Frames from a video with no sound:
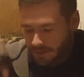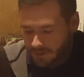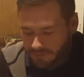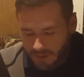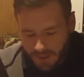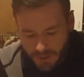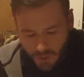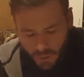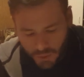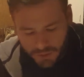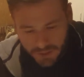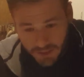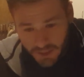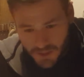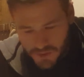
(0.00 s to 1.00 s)
It's very
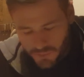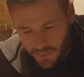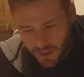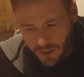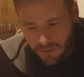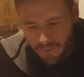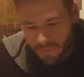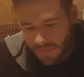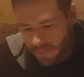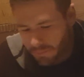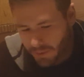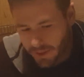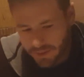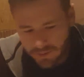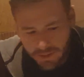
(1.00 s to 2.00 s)
cold in here as well,
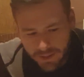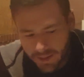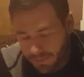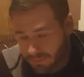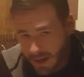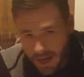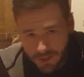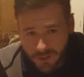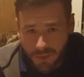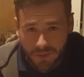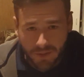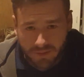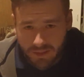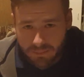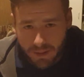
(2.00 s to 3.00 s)
but I'm not
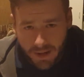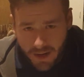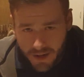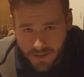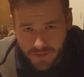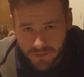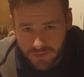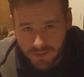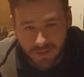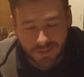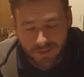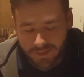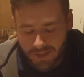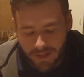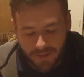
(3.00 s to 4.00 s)
doing this in my house.
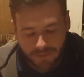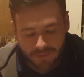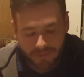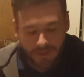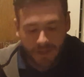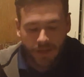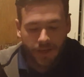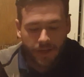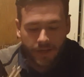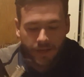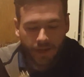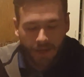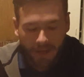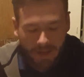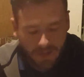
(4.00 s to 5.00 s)
It stinks
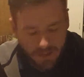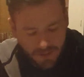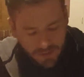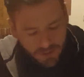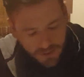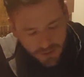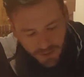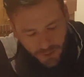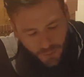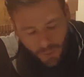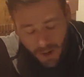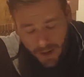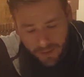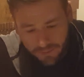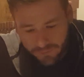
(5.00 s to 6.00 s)
and your
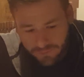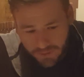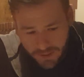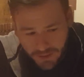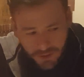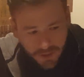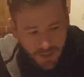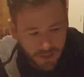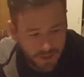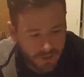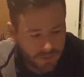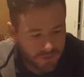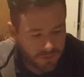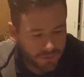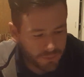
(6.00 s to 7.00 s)
wife and your
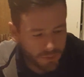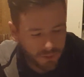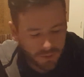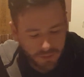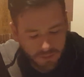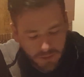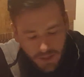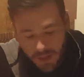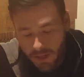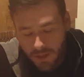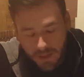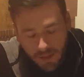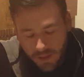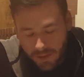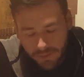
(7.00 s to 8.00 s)
kids will
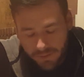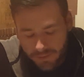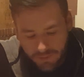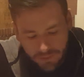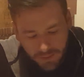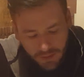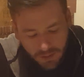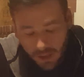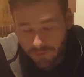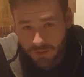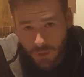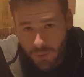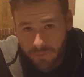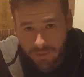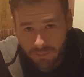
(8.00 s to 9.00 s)
love
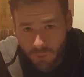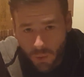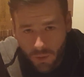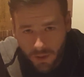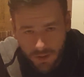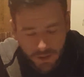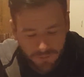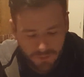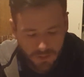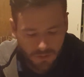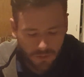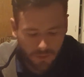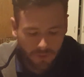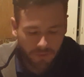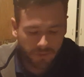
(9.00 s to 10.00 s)
you even more if you
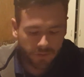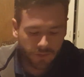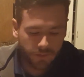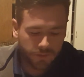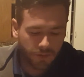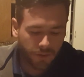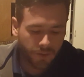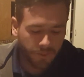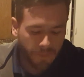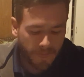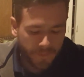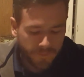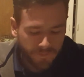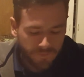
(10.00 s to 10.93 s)
do this. So